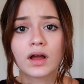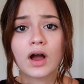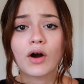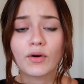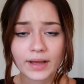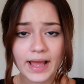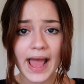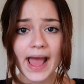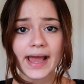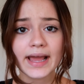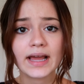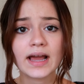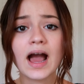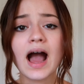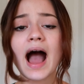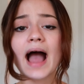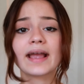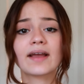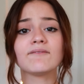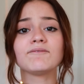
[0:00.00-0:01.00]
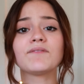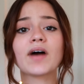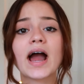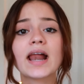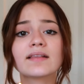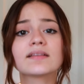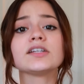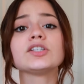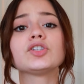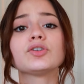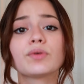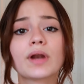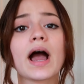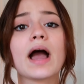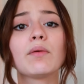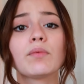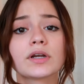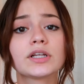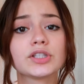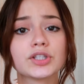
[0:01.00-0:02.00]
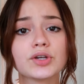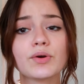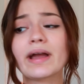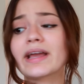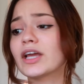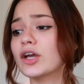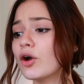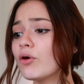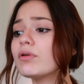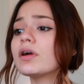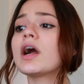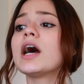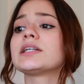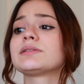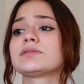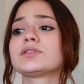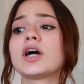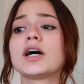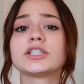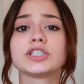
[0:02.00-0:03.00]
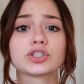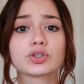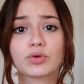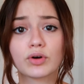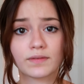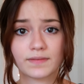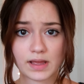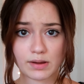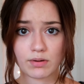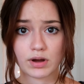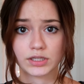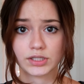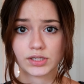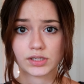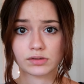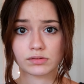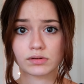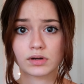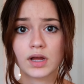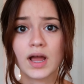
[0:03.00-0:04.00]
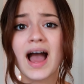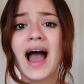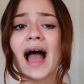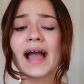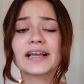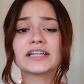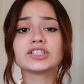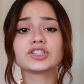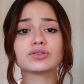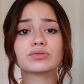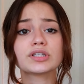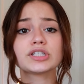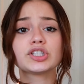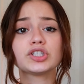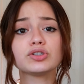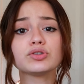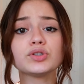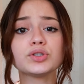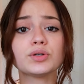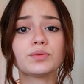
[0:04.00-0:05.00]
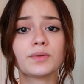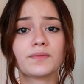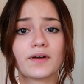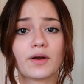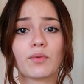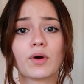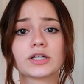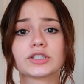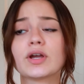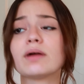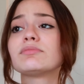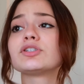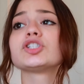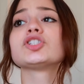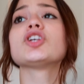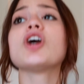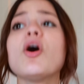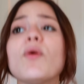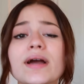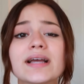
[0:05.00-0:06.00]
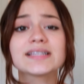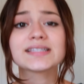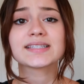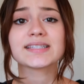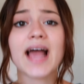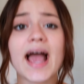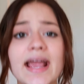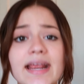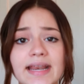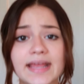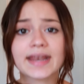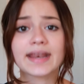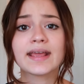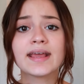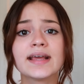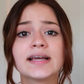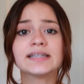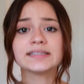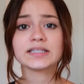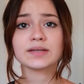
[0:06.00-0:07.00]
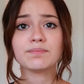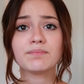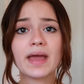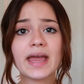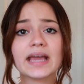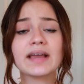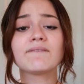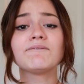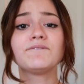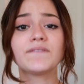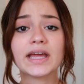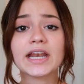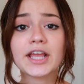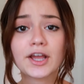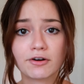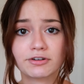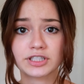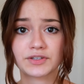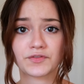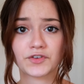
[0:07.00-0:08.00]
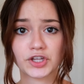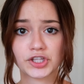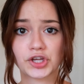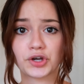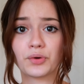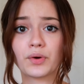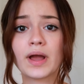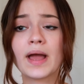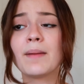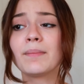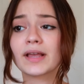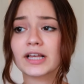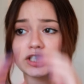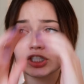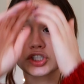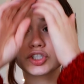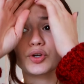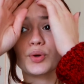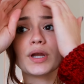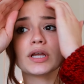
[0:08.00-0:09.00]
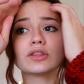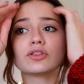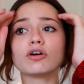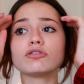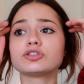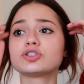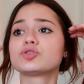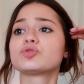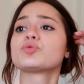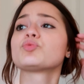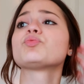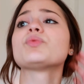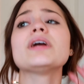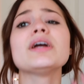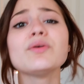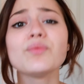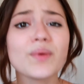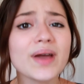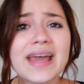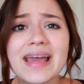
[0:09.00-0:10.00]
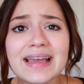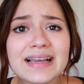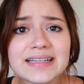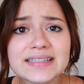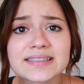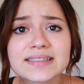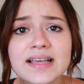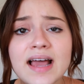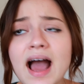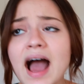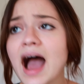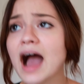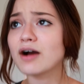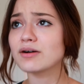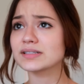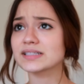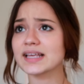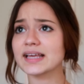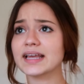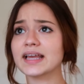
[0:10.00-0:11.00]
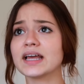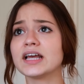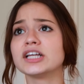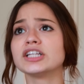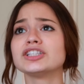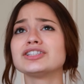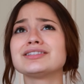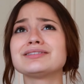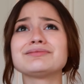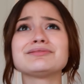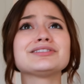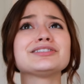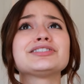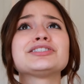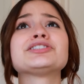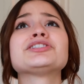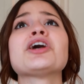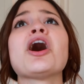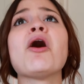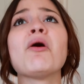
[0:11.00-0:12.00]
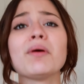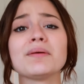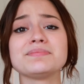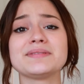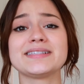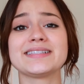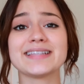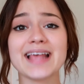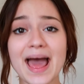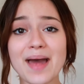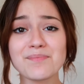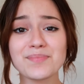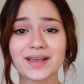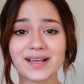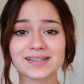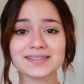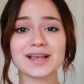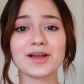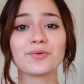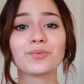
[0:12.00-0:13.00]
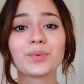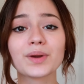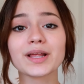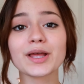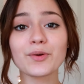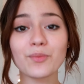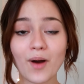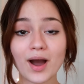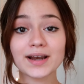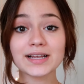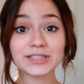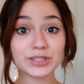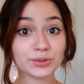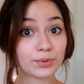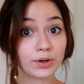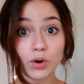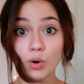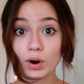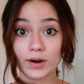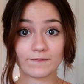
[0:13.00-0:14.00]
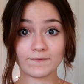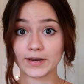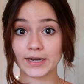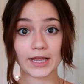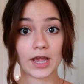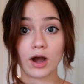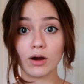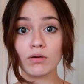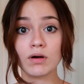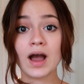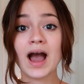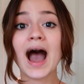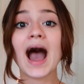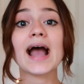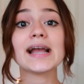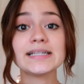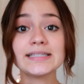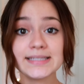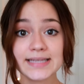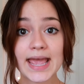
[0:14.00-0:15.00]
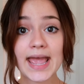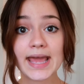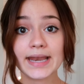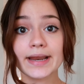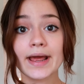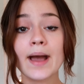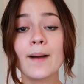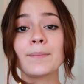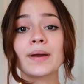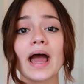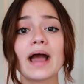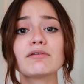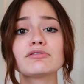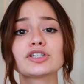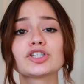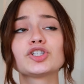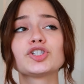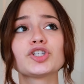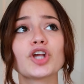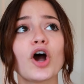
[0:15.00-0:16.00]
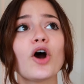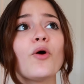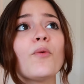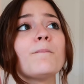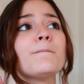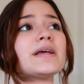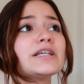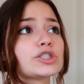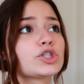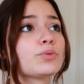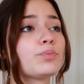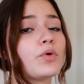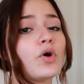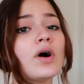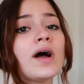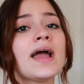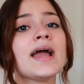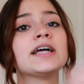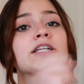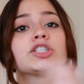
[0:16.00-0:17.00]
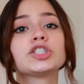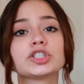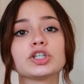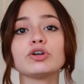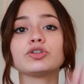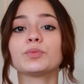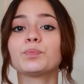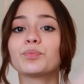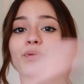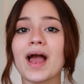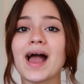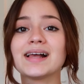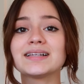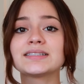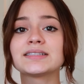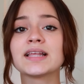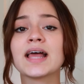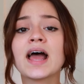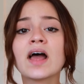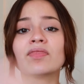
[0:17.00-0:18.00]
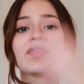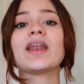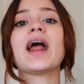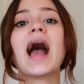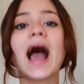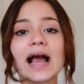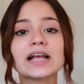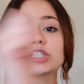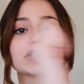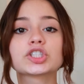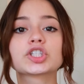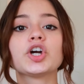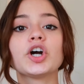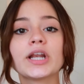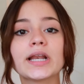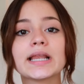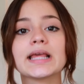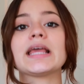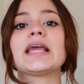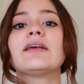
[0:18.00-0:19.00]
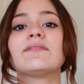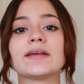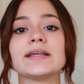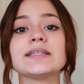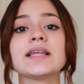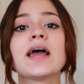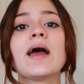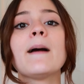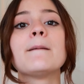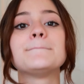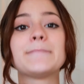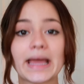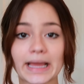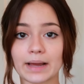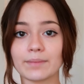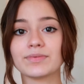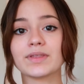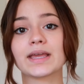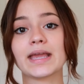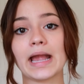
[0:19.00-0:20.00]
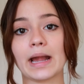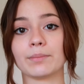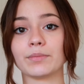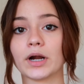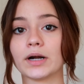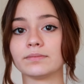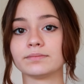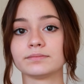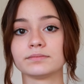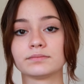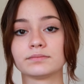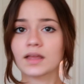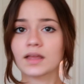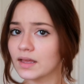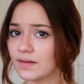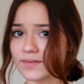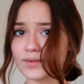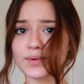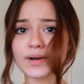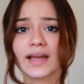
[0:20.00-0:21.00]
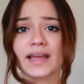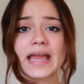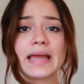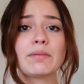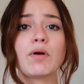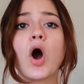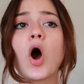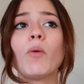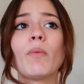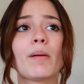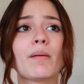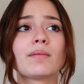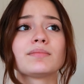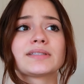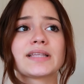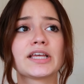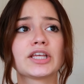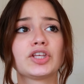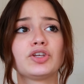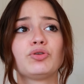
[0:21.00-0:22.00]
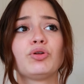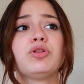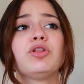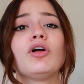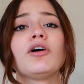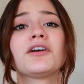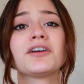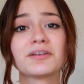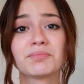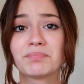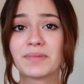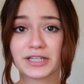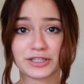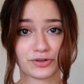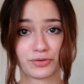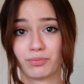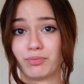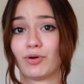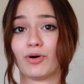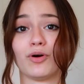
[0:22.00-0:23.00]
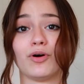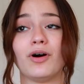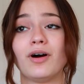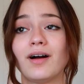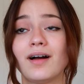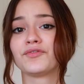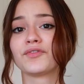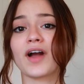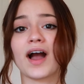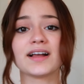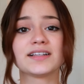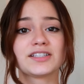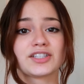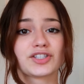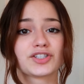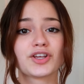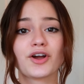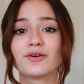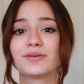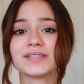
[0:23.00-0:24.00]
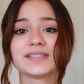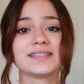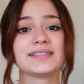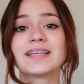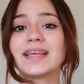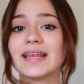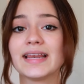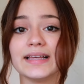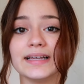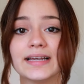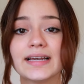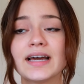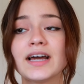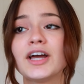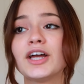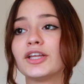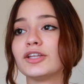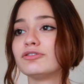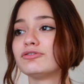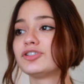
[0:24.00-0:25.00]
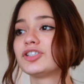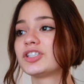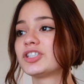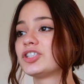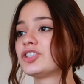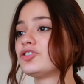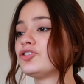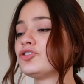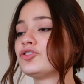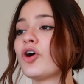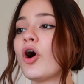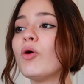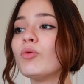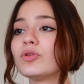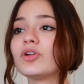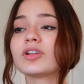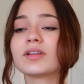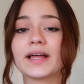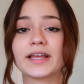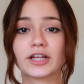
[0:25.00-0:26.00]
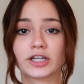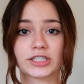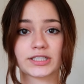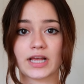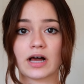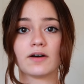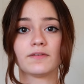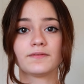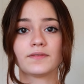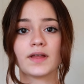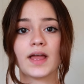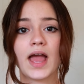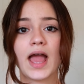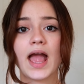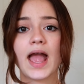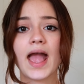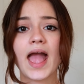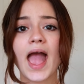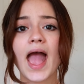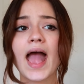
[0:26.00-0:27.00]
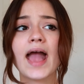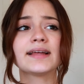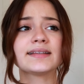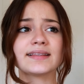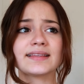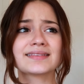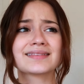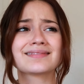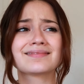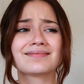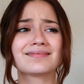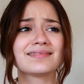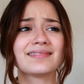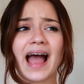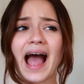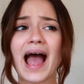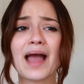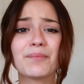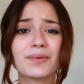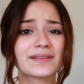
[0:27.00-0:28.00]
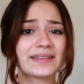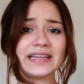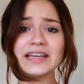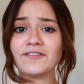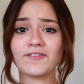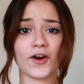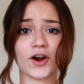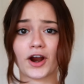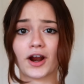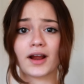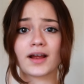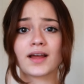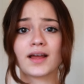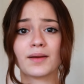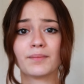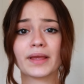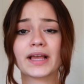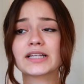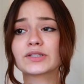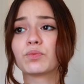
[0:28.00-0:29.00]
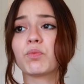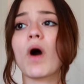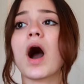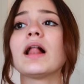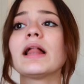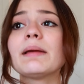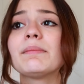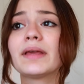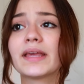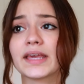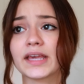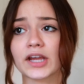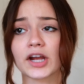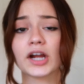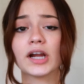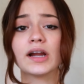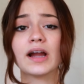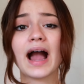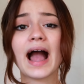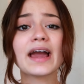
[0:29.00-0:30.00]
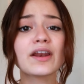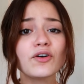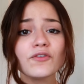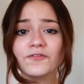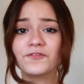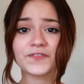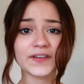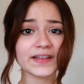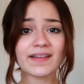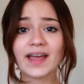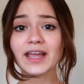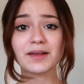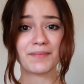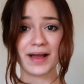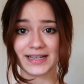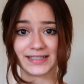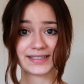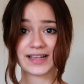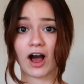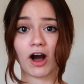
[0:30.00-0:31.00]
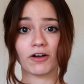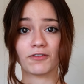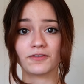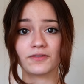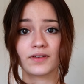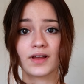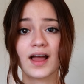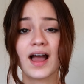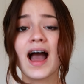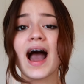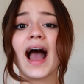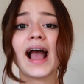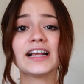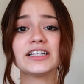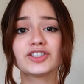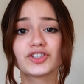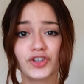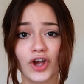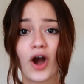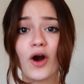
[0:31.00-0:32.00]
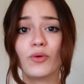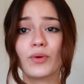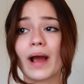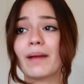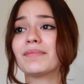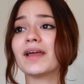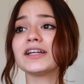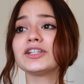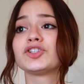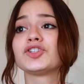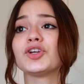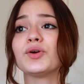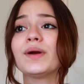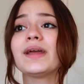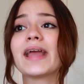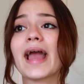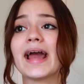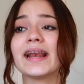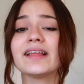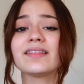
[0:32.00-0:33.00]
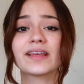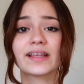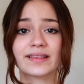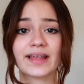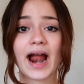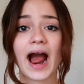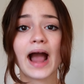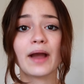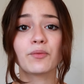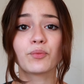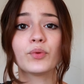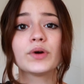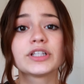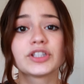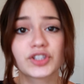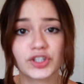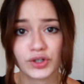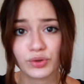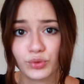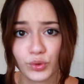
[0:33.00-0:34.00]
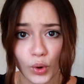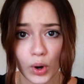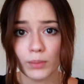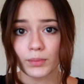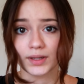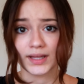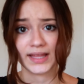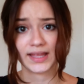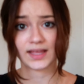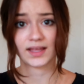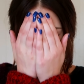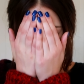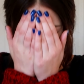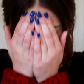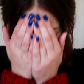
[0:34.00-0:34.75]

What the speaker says: Okay? I can finally do what I want to do. I can go to cosmetology school if I want to. I can do this YouTube if I want to. I'm so excited to make videos for you because during those 3 weeks, I was like so upset because I really wanted to record a video. I did, but I was so miserable and so depressed that I just couldn't even pick up the camera. Even when I came home, my mom was like, you look miserable. You've gotten so skinny. You just don't look like yourself. And I believe her because while I'm here, I don't feel like myself. I don't. I'm not doing anything that I would do normally.